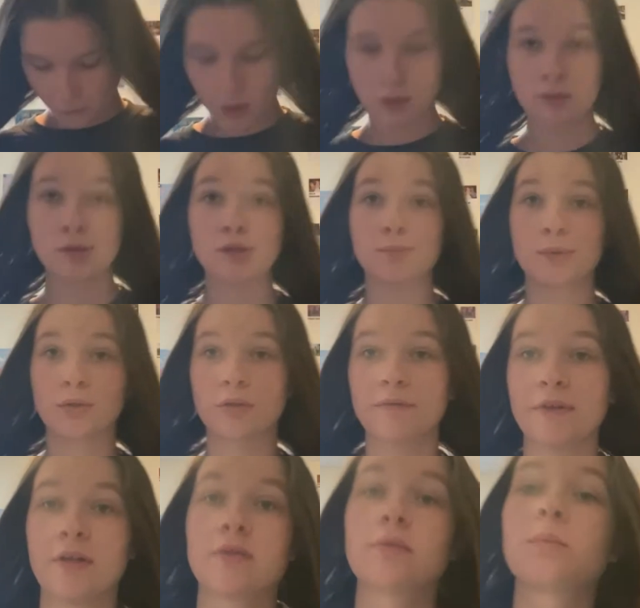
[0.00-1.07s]
Spirit of
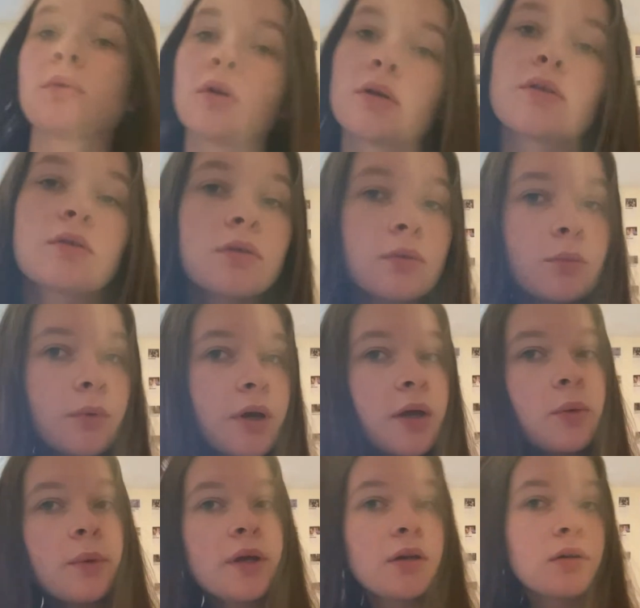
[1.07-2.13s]
Dance Awards when I
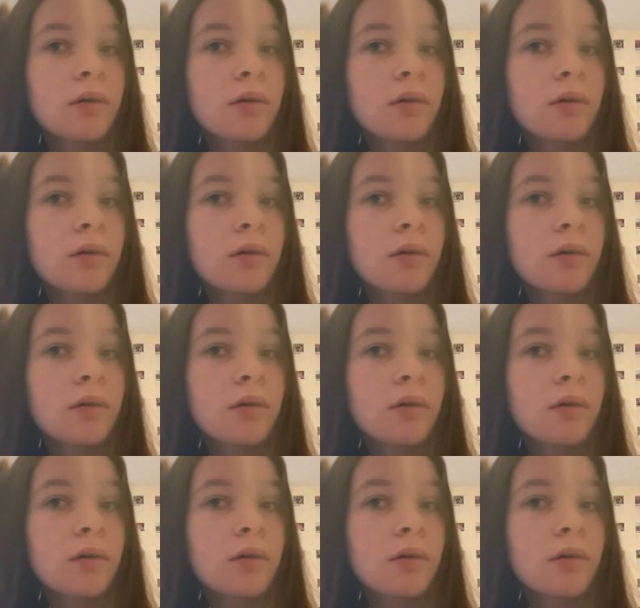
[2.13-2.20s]
went